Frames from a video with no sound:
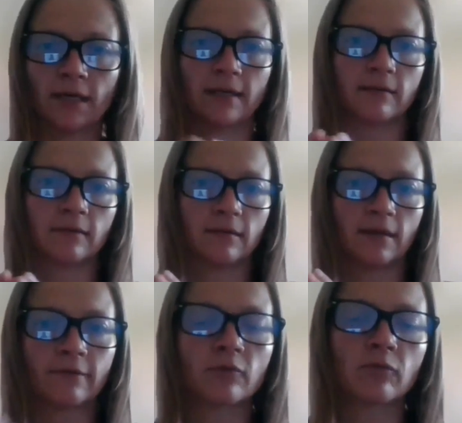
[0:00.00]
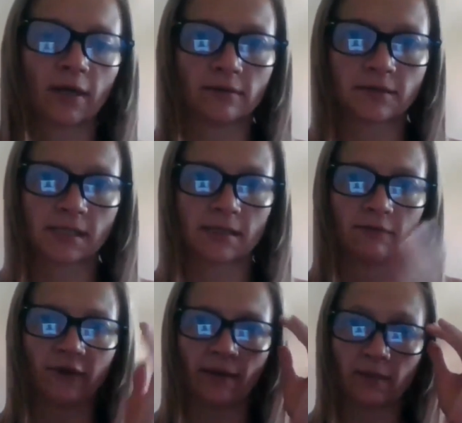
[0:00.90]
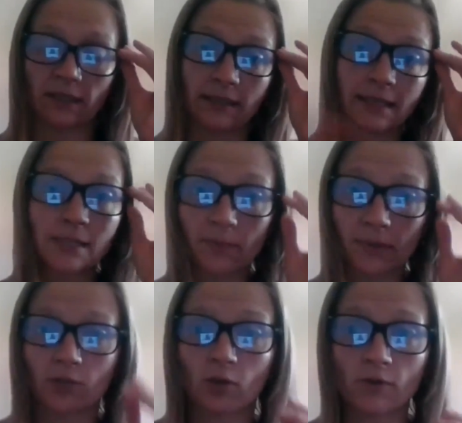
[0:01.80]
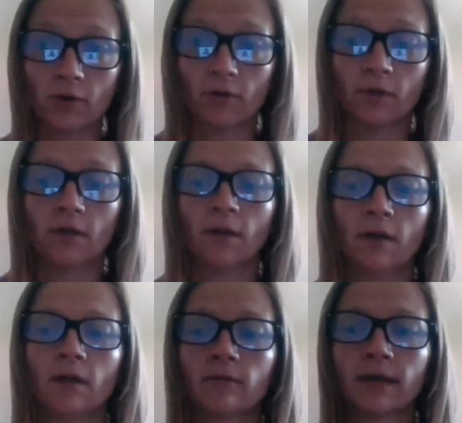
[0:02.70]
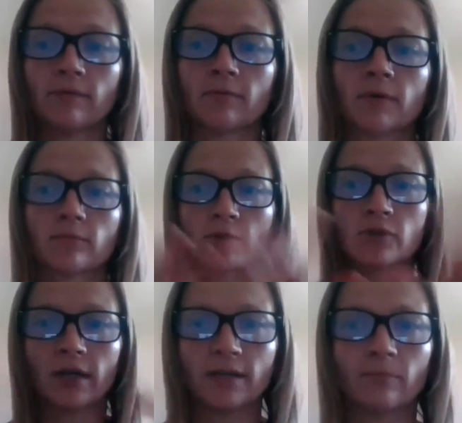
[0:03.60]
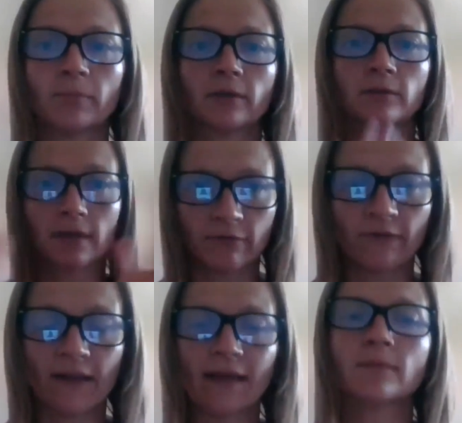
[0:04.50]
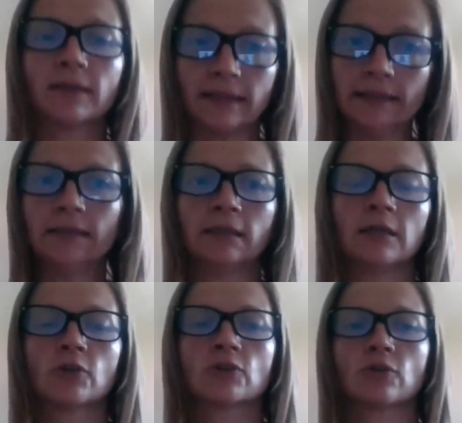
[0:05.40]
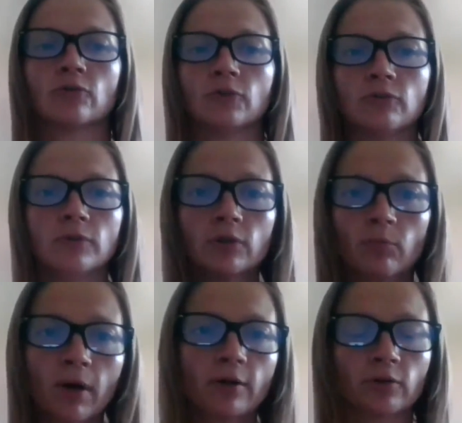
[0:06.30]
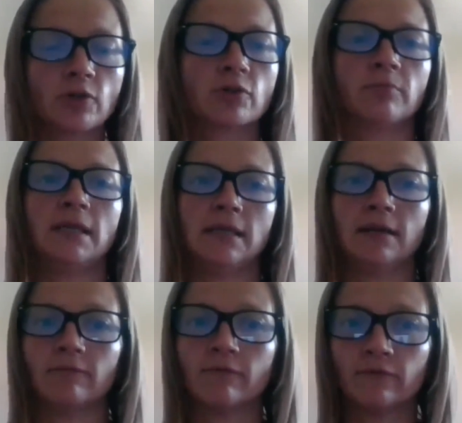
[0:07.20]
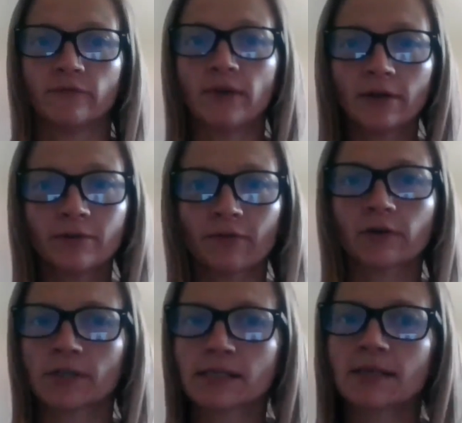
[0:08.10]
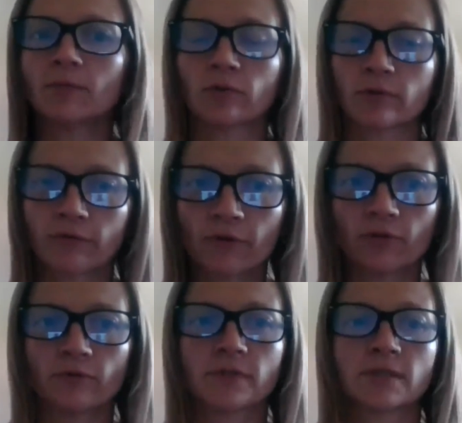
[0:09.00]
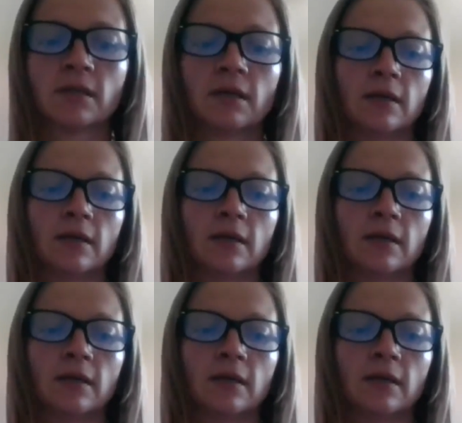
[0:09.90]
than everyone else in the family. And that's a big no-no, right? We're trying to build a family. So you and your partner should be eating very, very similar foods,